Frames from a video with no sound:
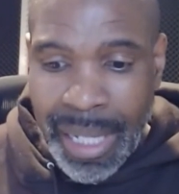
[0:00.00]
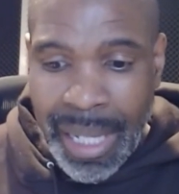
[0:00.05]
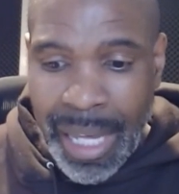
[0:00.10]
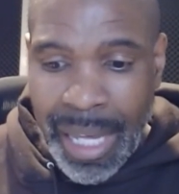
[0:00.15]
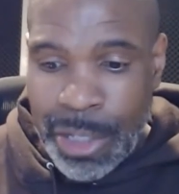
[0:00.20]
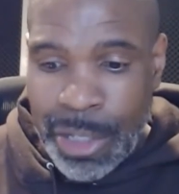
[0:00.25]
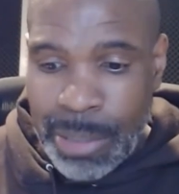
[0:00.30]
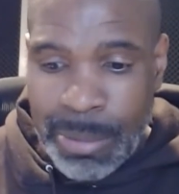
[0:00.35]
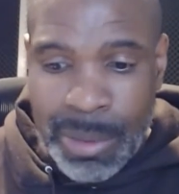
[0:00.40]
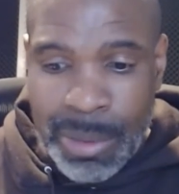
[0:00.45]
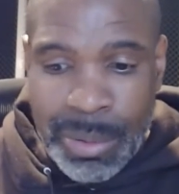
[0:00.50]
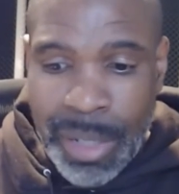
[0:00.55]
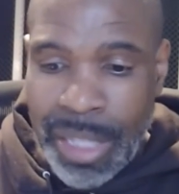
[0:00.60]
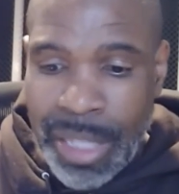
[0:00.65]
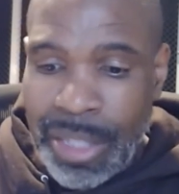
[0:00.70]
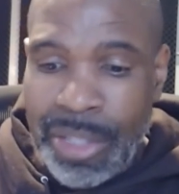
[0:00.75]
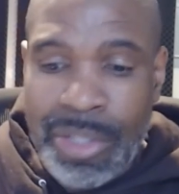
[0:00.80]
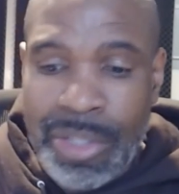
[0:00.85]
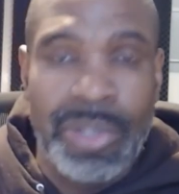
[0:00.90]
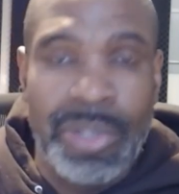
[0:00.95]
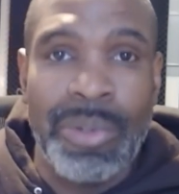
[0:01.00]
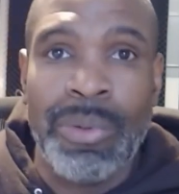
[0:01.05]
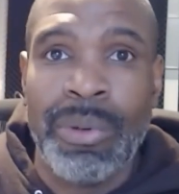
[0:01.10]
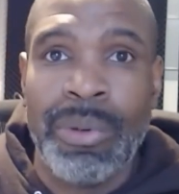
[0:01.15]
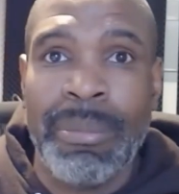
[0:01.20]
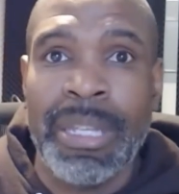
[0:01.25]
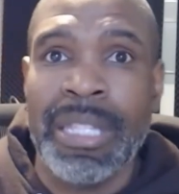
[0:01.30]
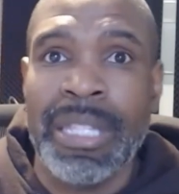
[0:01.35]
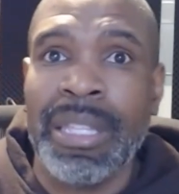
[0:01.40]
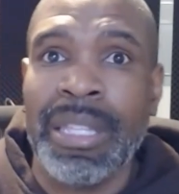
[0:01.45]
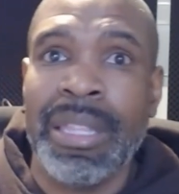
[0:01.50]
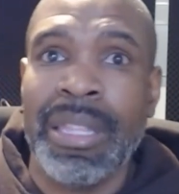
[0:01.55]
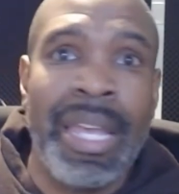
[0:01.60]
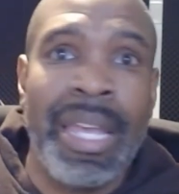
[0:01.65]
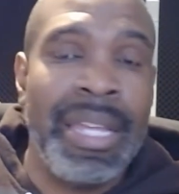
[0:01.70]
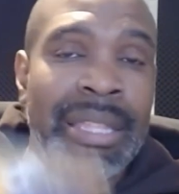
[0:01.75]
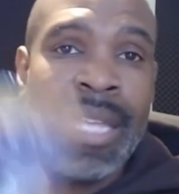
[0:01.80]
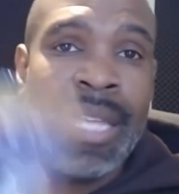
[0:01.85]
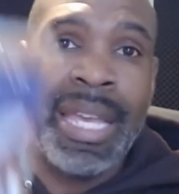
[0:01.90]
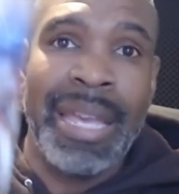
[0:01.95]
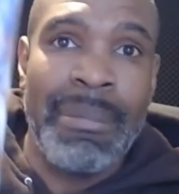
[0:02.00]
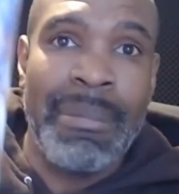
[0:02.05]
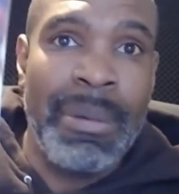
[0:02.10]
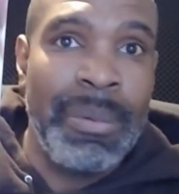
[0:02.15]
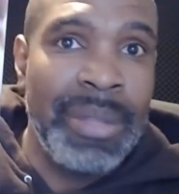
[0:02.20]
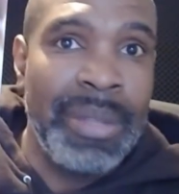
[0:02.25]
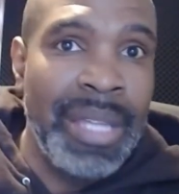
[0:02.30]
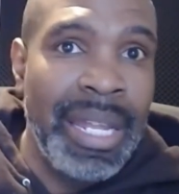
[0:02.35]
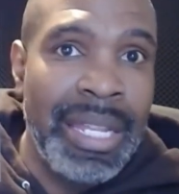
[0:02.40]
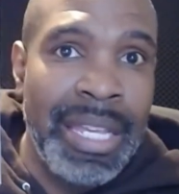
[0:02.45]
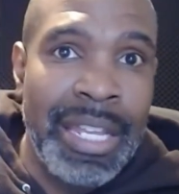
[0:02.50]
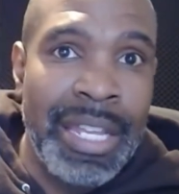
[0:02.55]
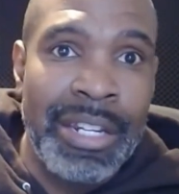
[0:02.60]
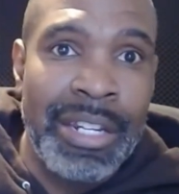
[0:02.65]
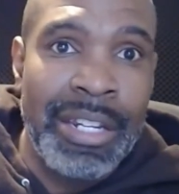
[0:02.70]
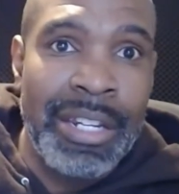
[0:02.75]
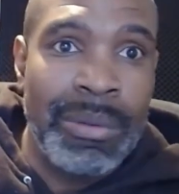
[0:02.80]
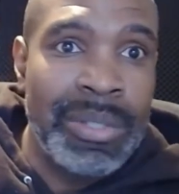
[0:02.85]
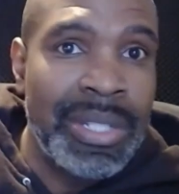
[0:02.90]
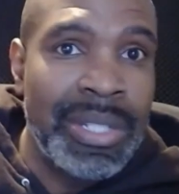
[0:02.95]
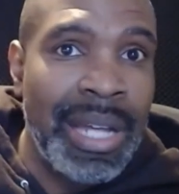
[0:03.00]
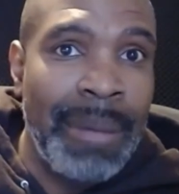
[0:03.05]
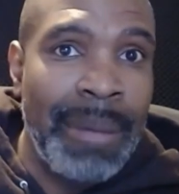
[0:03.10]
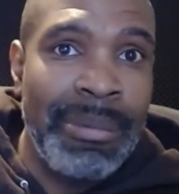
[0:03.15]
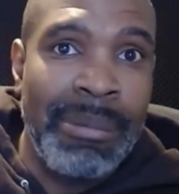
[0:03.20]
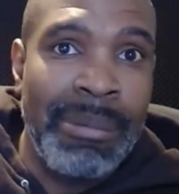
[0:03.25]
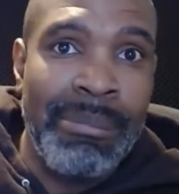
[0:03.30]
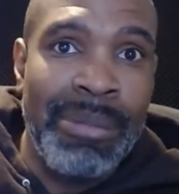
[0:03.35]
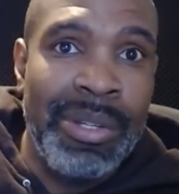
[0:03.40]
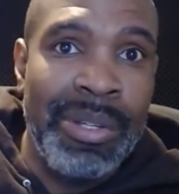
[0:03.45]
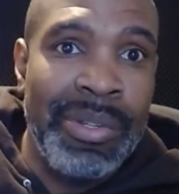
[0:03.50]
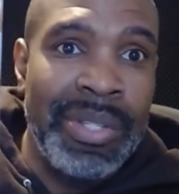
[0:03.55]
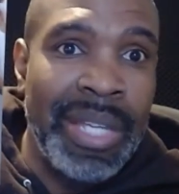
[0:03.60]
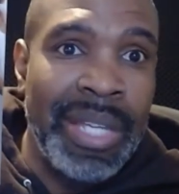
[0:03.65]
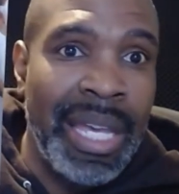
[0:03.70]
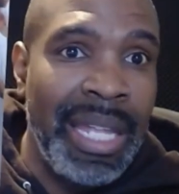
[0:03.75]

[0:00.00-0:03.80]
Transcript: And just between the two, I mean, they came up with that hit, Don't Stop the Music.